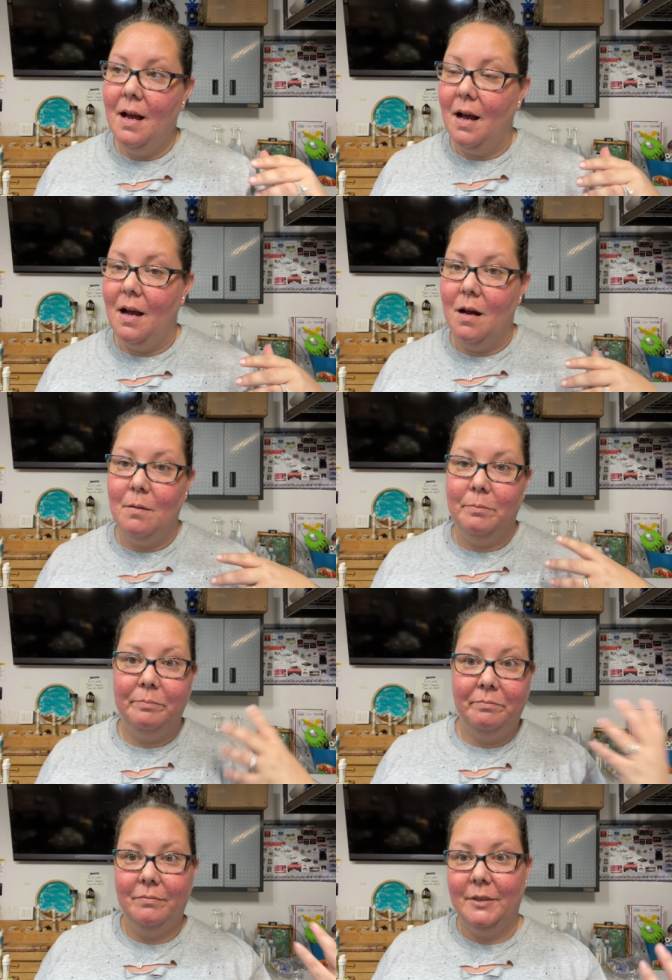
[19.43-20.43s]

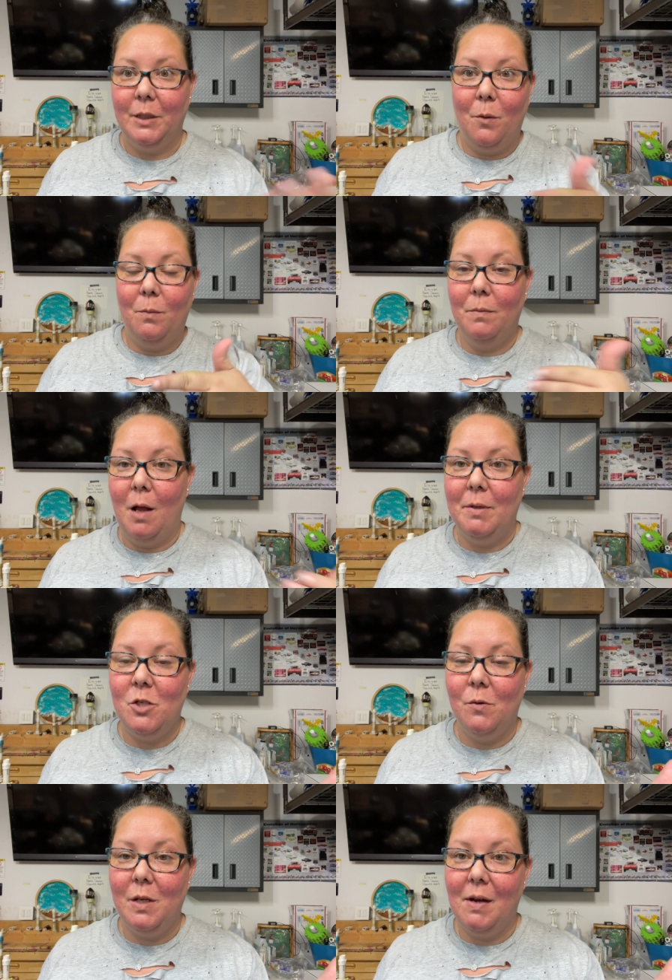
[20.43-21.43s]
Um, so I'll be
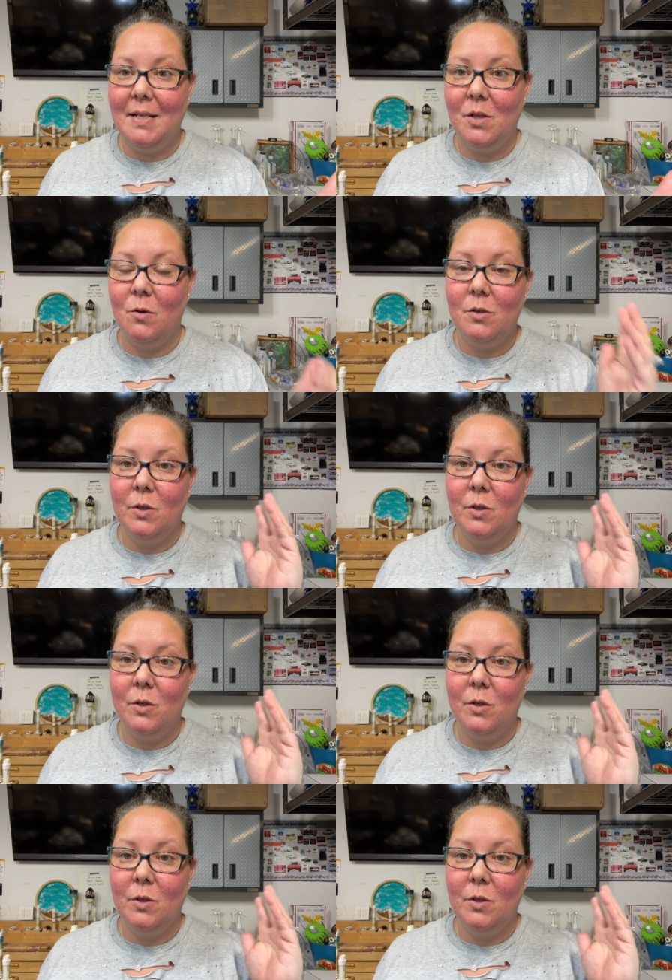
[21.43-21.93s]
showing you guys those.